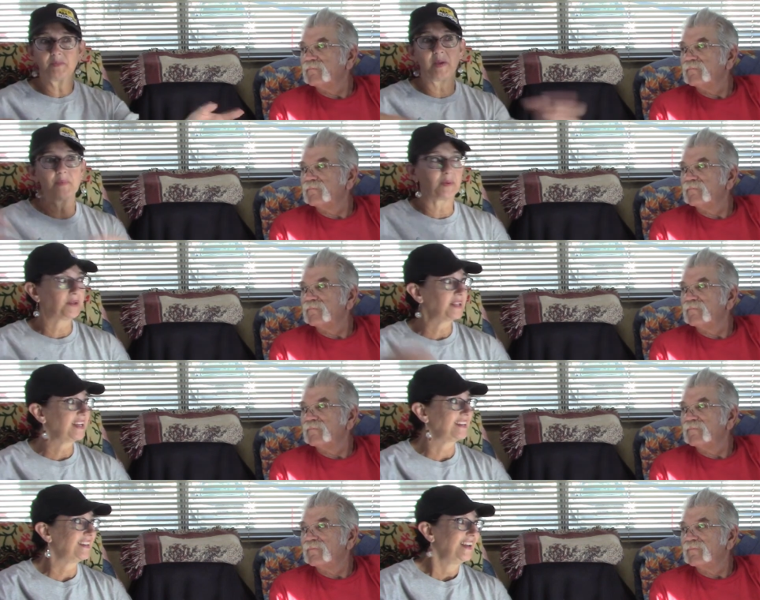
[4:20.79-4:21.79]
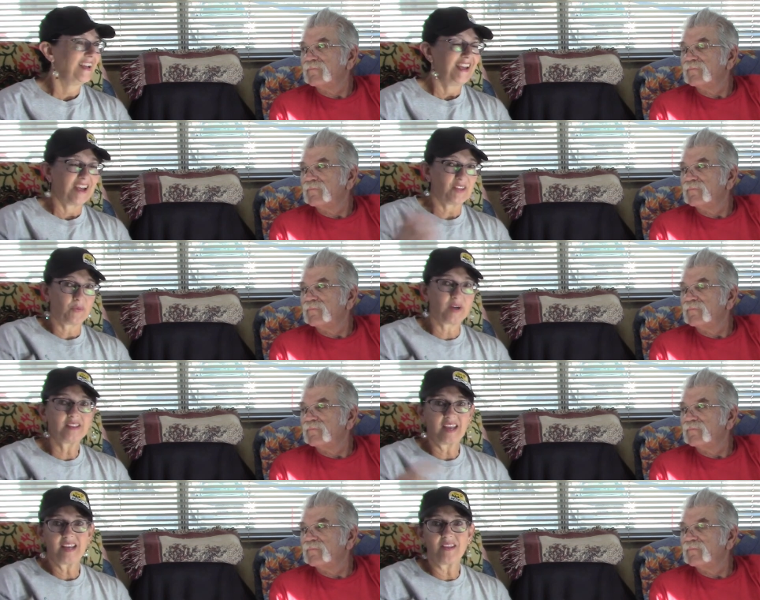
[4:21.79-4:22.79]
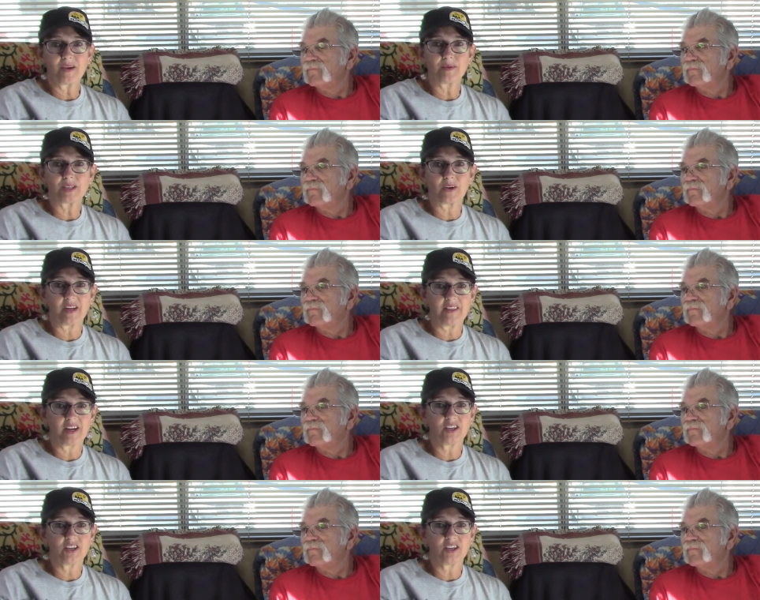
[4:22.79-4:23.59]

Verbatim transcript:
Speaker 1: people in, and the one lady that was already there,